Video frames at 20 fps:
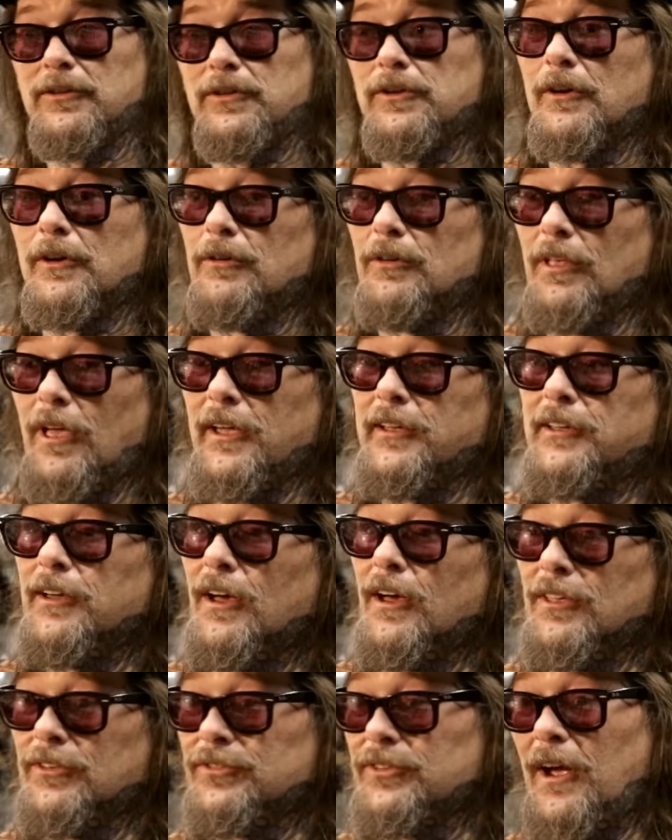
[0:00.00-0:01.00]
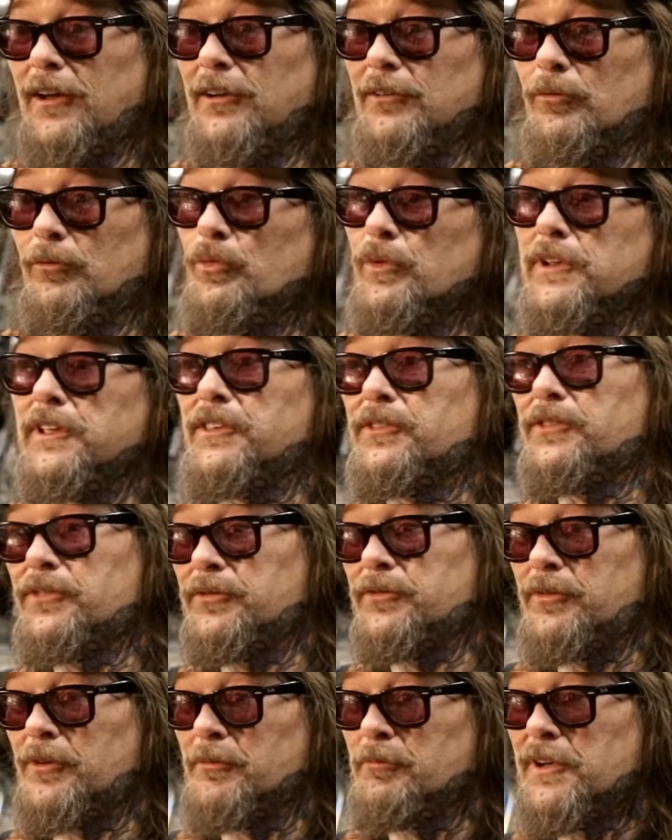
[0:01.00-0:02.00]
you know, like
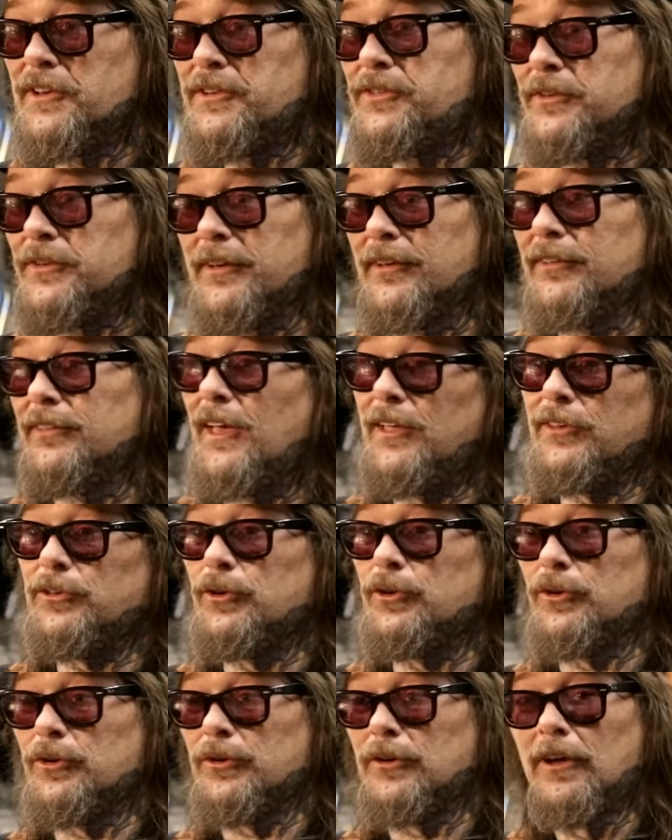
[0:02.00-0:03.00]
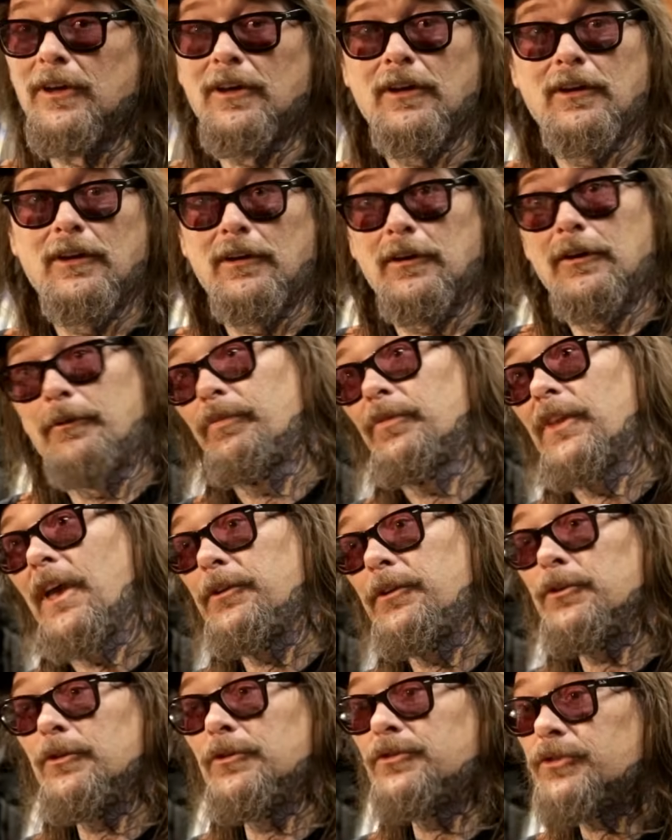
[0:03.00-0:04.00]
Reese from Michigan. That
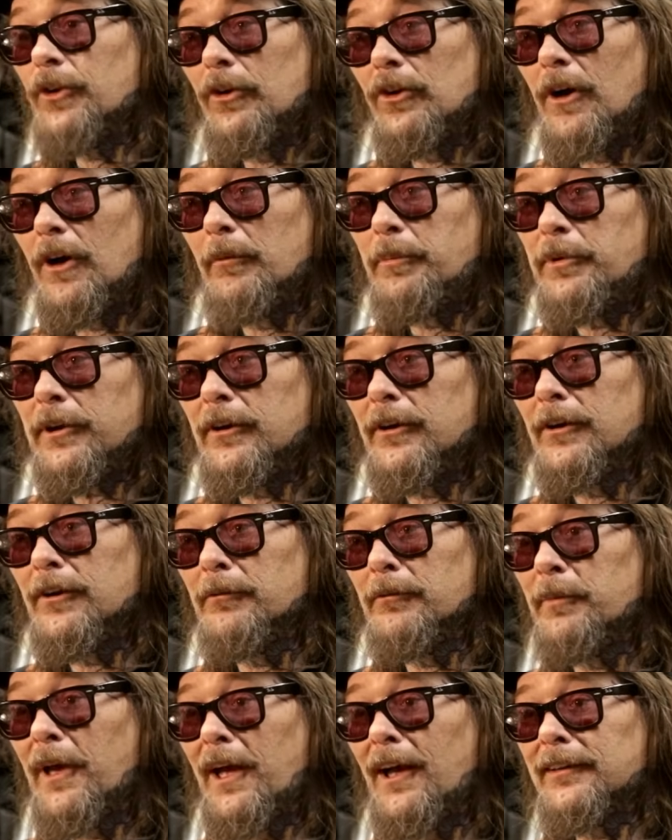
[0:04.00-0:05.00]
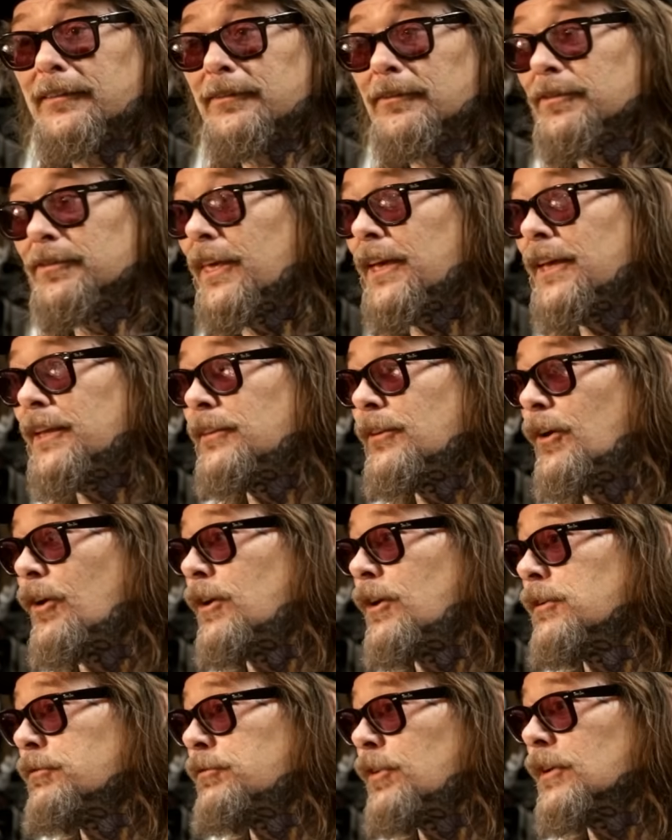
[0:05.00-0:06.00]
dude showed up here back then
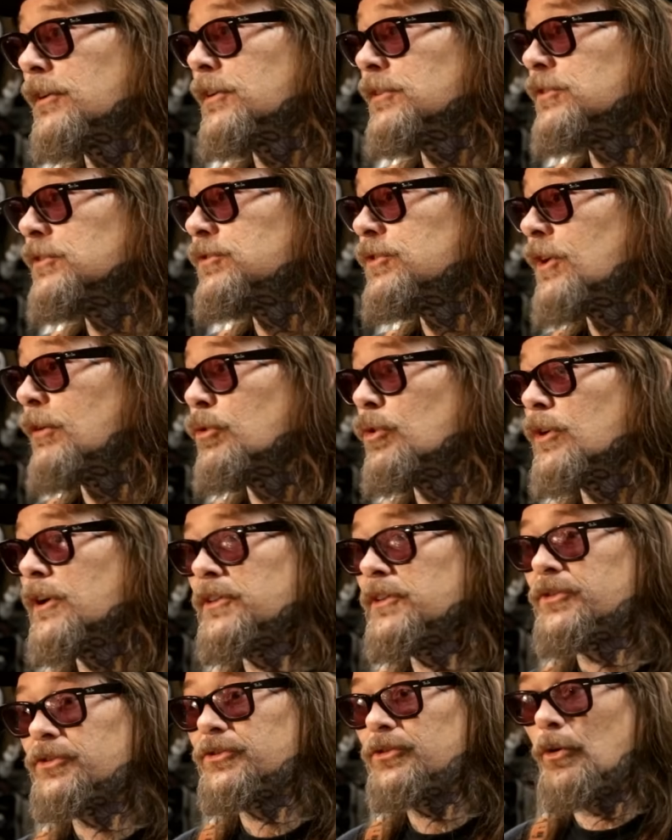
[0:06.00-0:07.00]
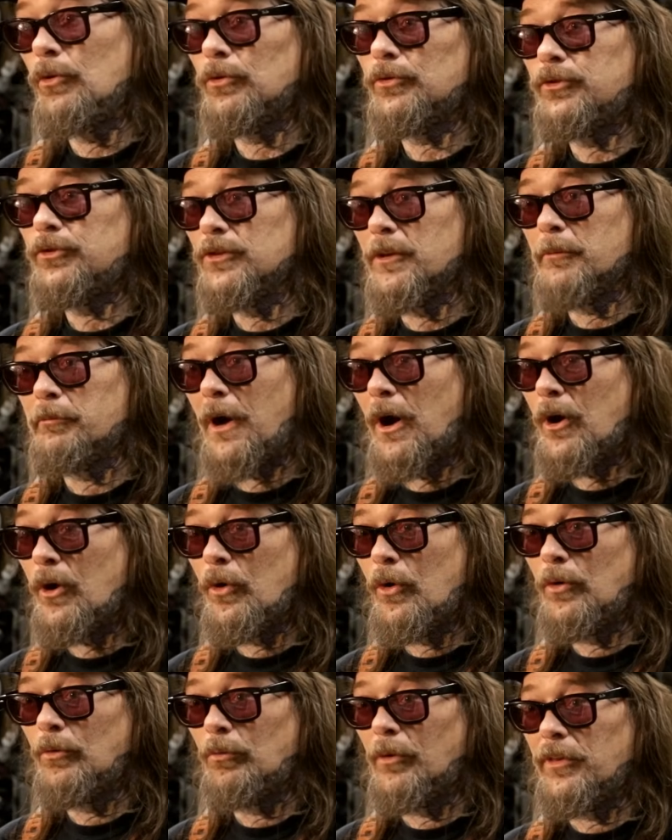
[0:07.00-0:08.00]
on a fucking shovelhead soaked to the
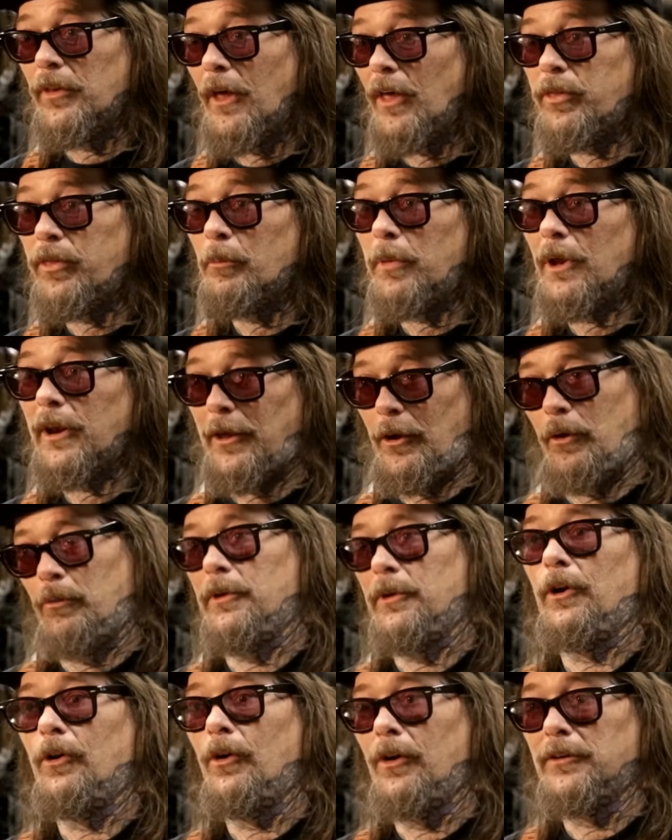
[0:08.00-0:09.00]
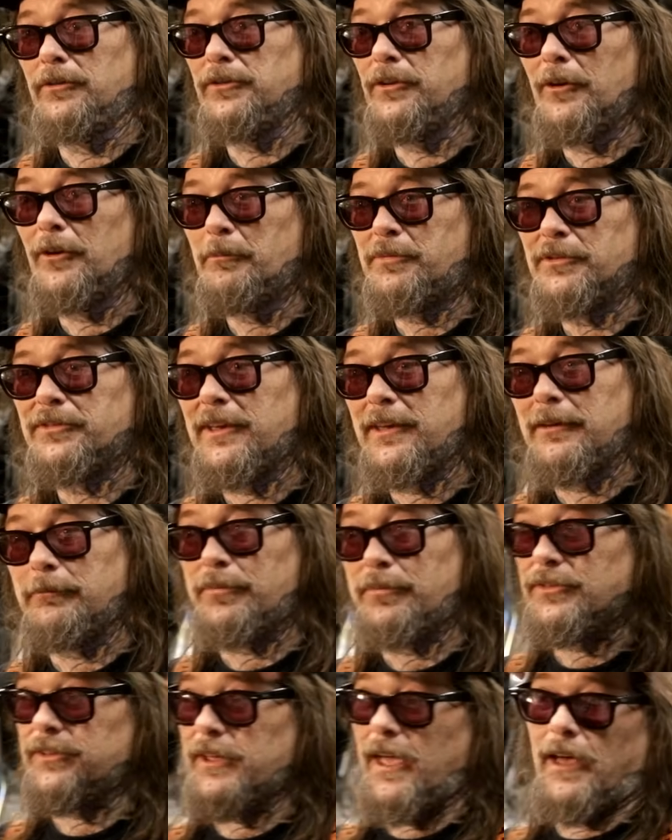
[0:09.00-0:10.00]
bone with nothing but a helmet on, you know, because
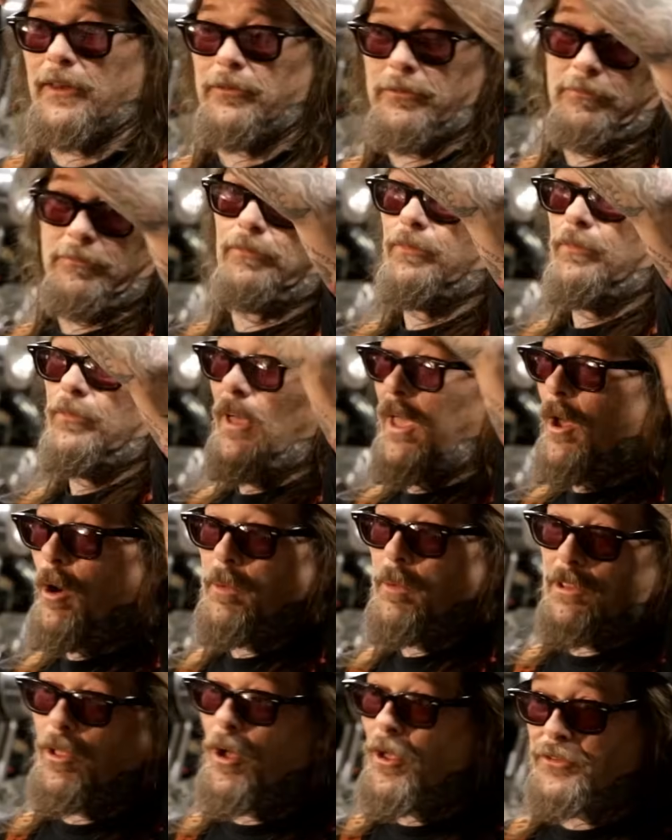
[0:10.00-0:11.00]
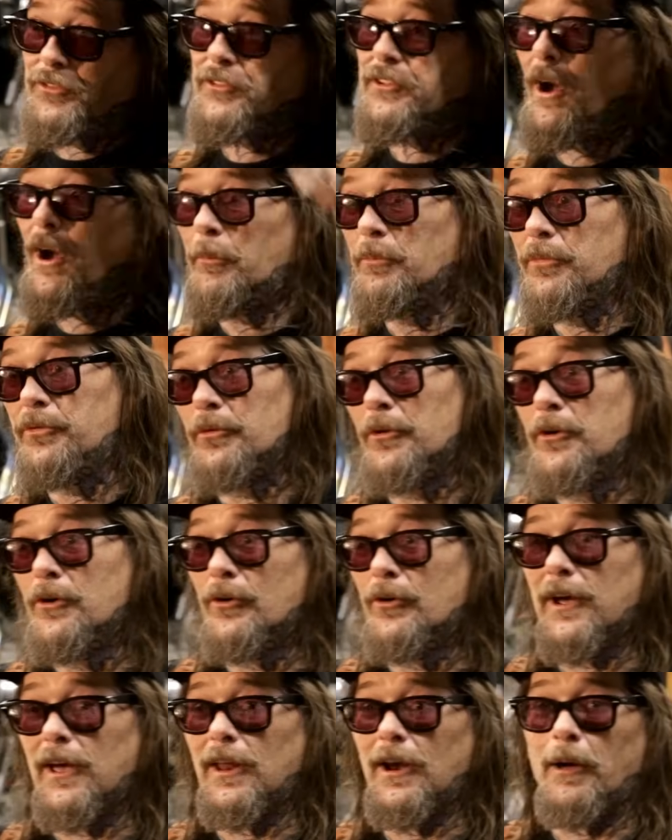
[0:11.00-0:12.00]
he had helmet laws to come
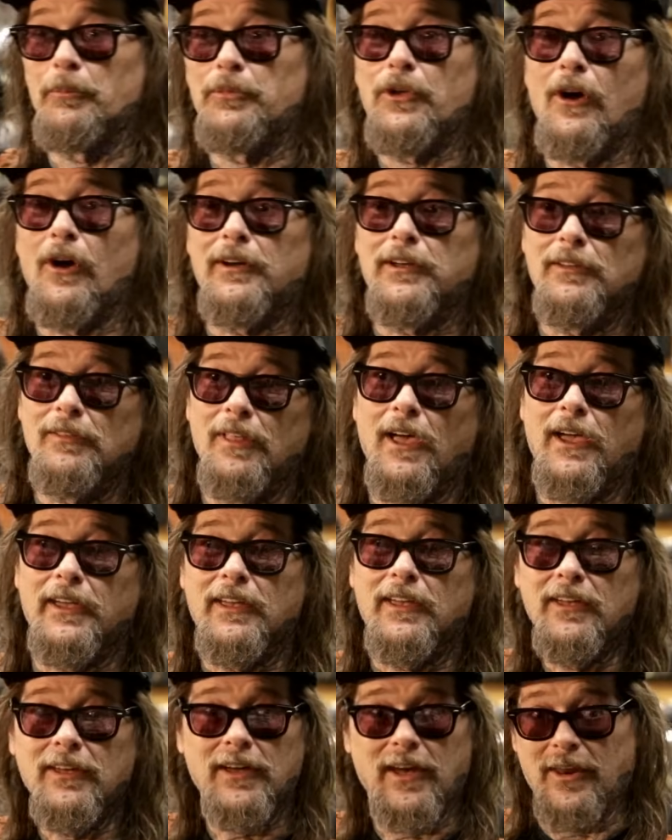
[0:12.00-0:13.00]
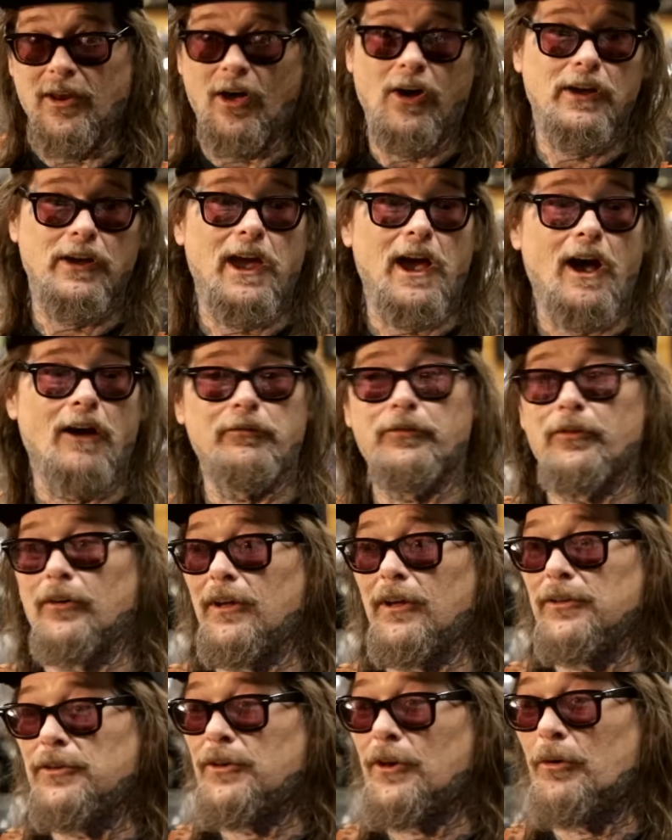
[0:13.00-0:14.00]
through. And I'm talking like, and hung out
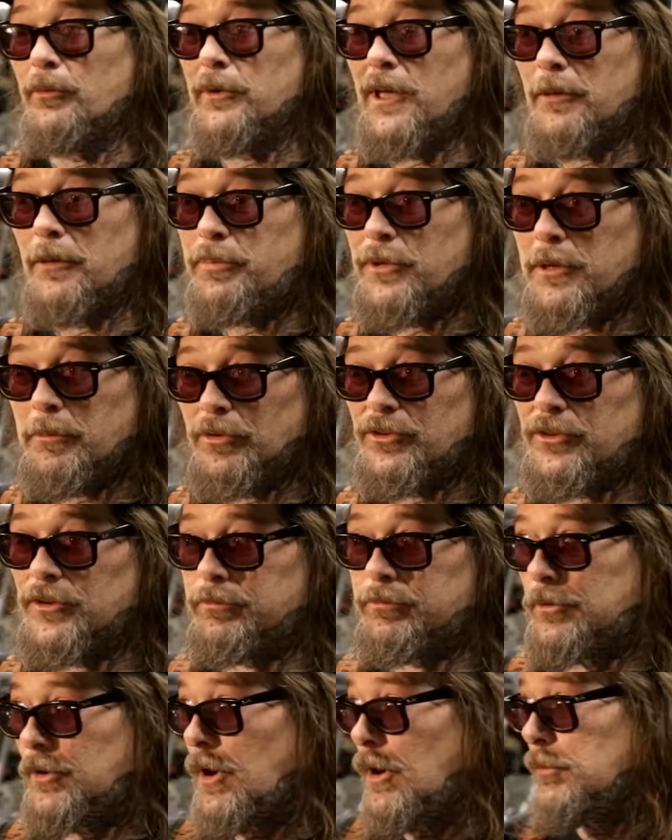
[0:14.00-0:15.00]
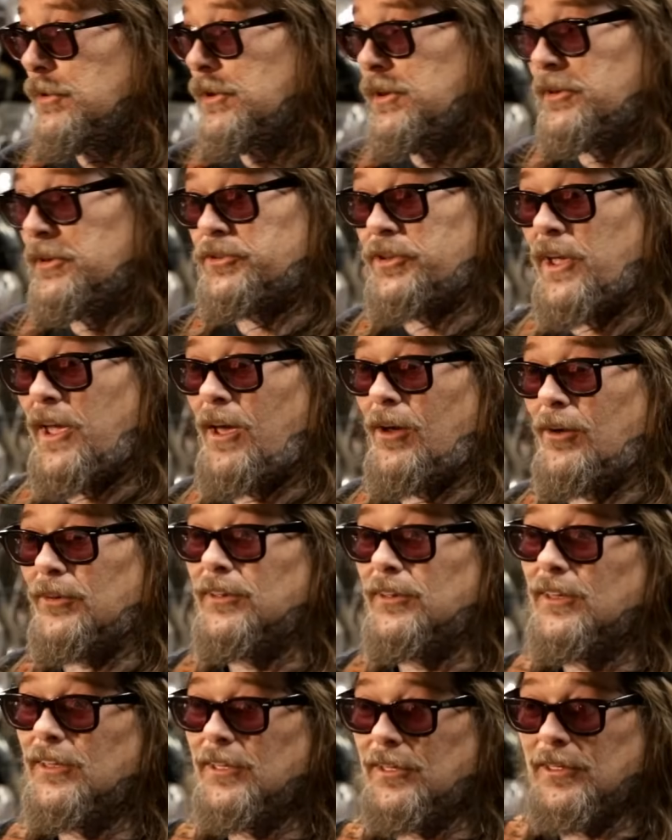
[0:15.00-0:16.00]
for, you know, we had people just coming in
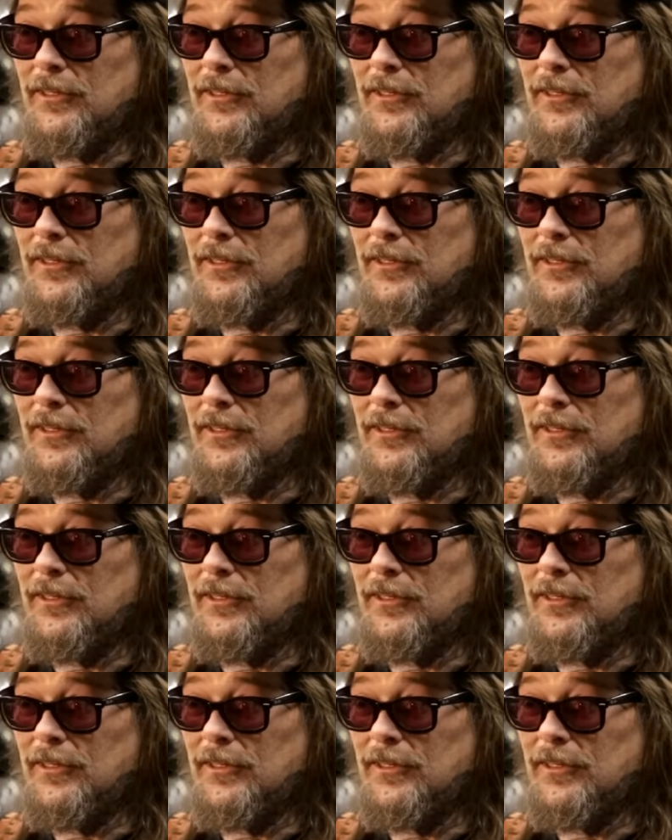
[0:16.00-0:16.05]
town,